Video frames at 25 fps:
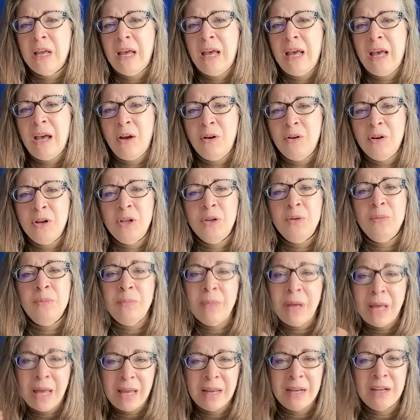How do you
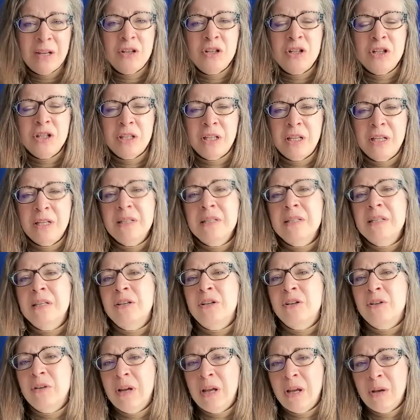manage things
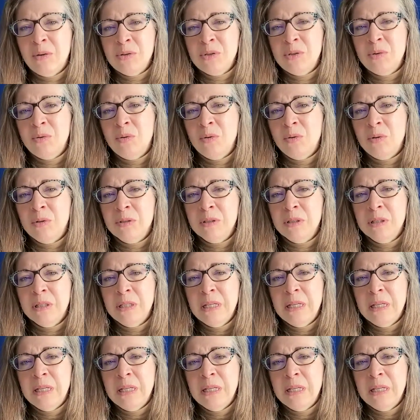in your household?